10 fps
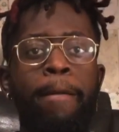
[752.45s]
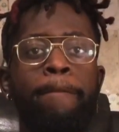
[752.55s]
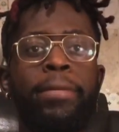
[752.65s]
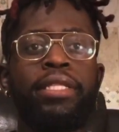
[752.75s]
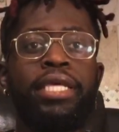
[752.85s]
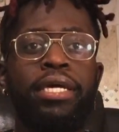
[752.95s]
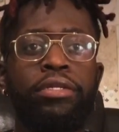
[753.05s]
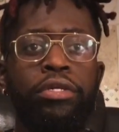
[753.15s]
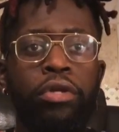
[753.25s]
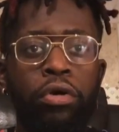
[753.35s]
But then you
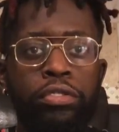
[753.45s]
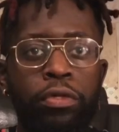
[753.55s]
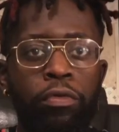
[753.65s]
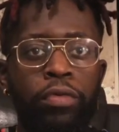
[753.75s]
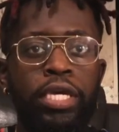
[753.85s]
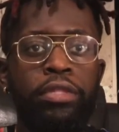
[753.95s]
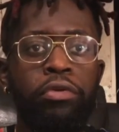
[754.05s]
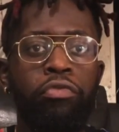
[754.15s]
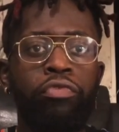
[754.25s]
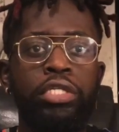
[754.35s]
can also
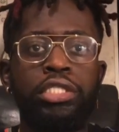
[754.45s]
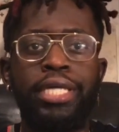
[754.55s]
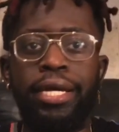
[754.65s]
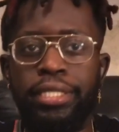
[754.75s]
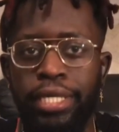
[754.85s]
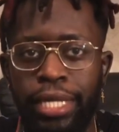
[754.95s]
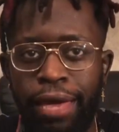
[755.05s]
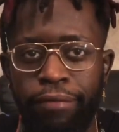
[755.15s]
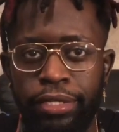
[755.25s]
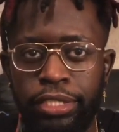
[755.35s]
either reject
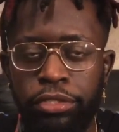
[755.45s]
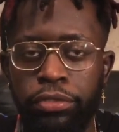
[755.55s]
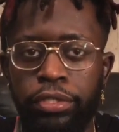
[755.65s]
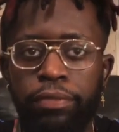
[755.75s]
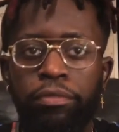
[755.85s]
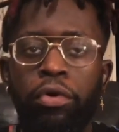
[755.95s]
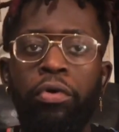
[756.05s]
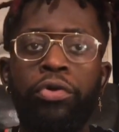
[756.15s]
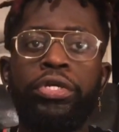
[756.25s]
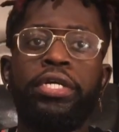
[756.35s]
having children,
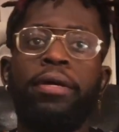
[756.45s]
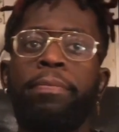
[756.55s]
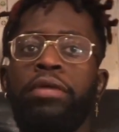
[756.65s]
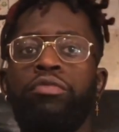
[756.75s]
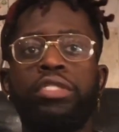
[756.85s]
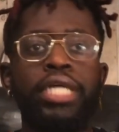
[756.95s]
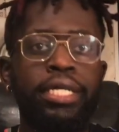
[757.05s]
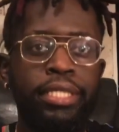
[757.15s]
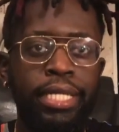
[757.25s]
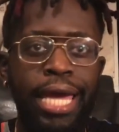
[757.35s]
or you could have been
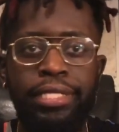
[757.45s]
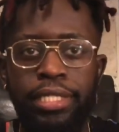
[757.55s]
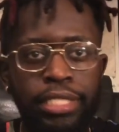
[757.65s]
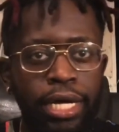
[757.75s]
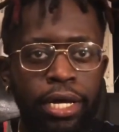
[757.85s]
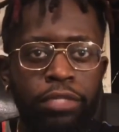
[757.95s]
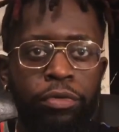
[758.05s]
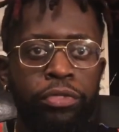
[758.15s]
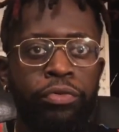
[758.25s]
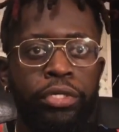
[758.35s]
rejected as a child
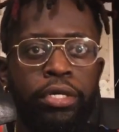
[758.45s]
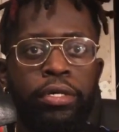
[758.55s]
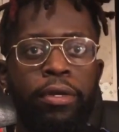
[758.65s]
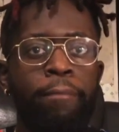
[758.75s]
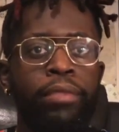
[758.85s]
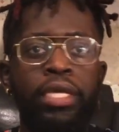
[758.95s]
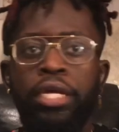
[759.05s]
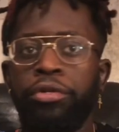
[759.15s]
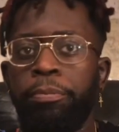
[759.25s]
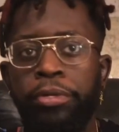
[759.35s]
when you were younger in
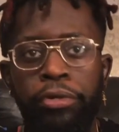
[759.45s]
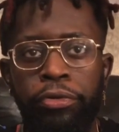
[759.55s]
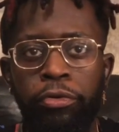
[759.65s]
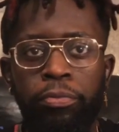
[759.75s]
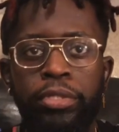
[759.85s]
your peer group.